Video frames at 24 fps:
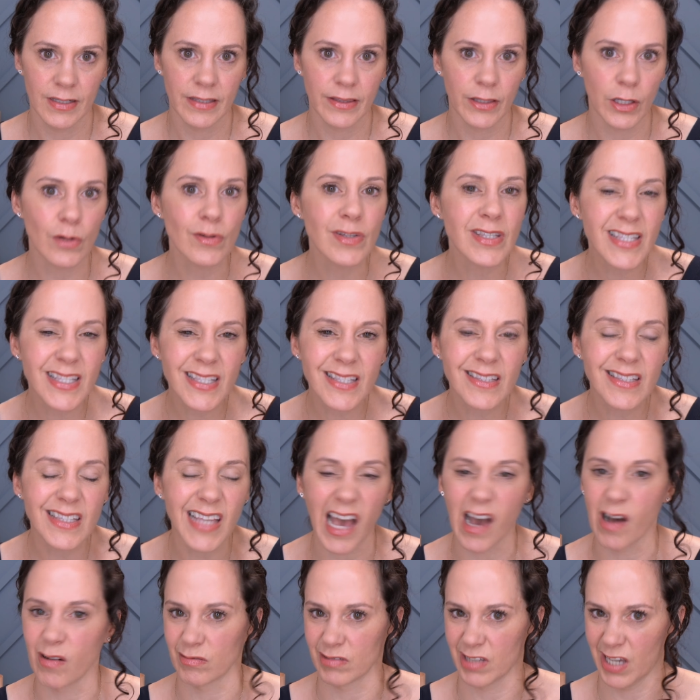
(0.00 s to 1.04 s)
Those
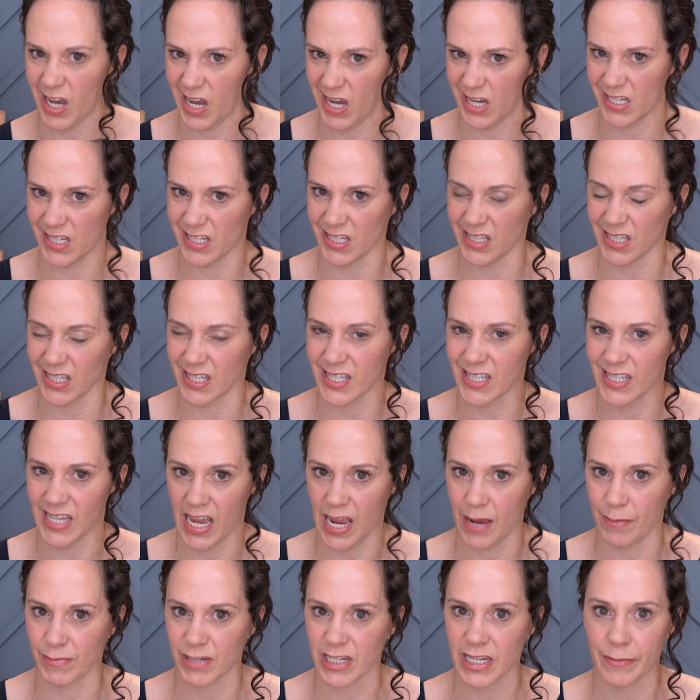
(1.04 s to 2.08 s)
sound kind of the
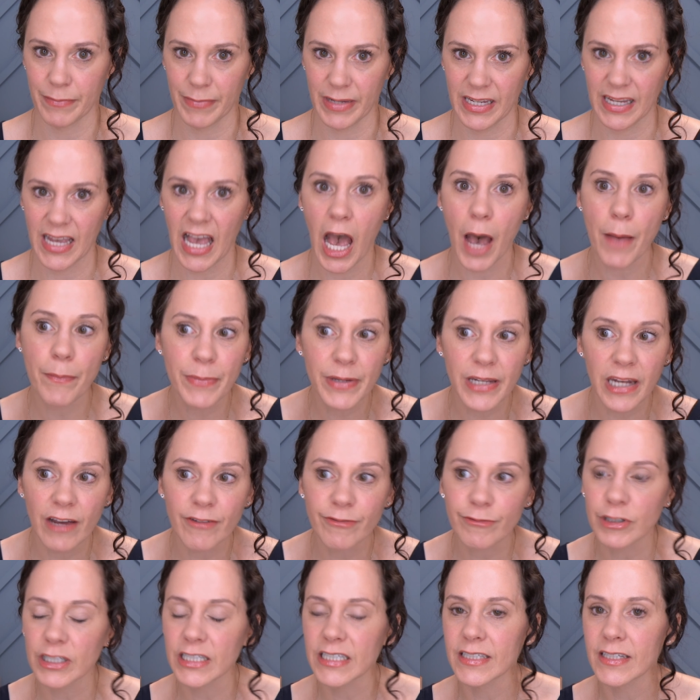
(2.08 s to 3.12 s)
same to me.
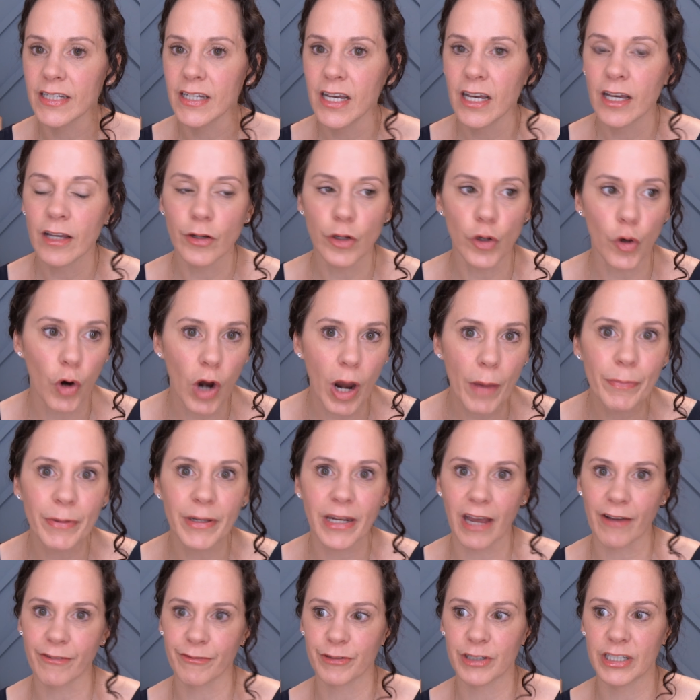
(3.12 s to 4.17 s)
Epinephrine,
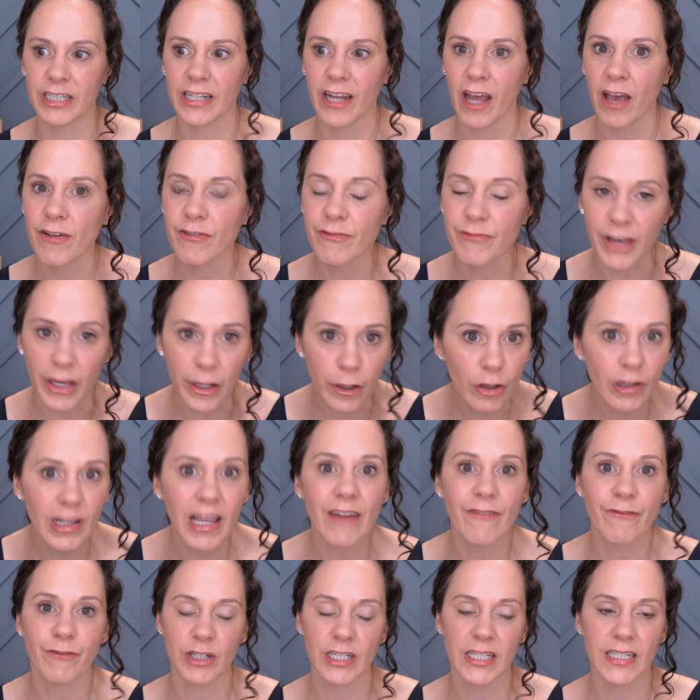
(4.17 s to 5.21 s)
norepinephrine,
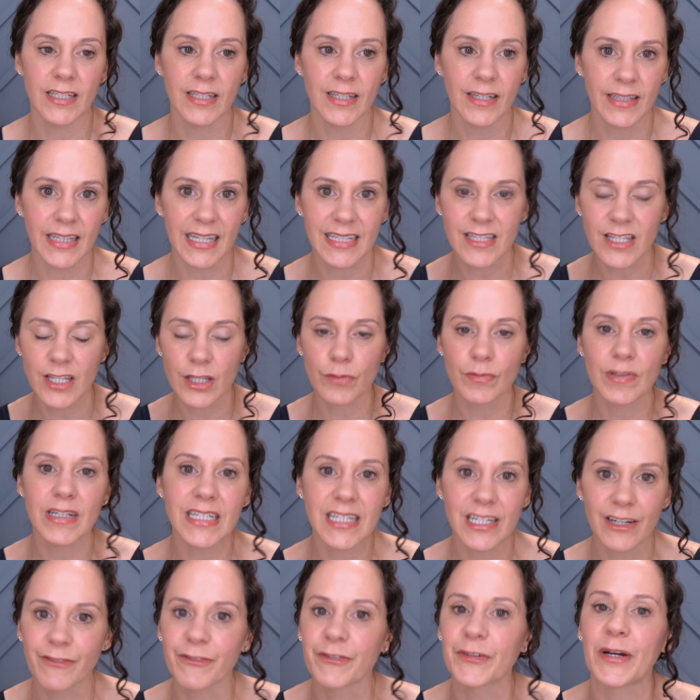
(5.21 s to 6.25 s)
phenylephrine. That's 3
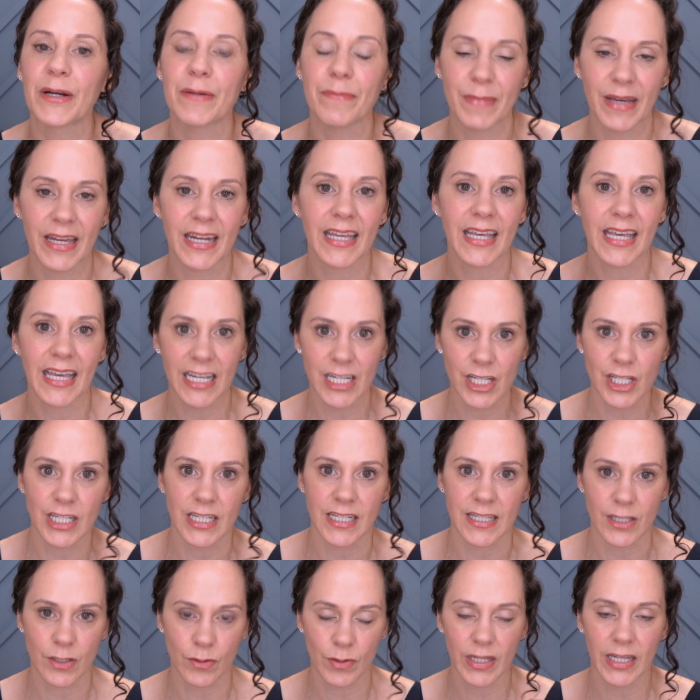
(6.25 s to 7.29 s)
different
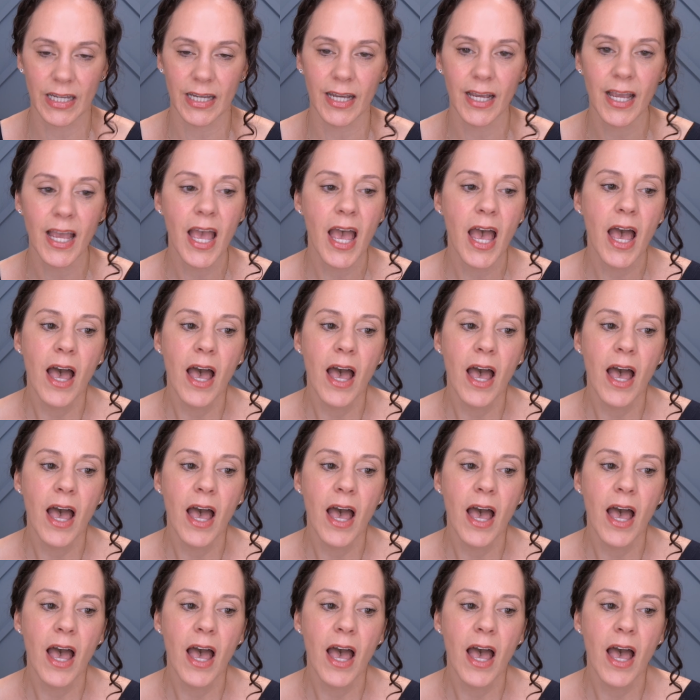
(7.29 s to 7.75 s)
medications, okay?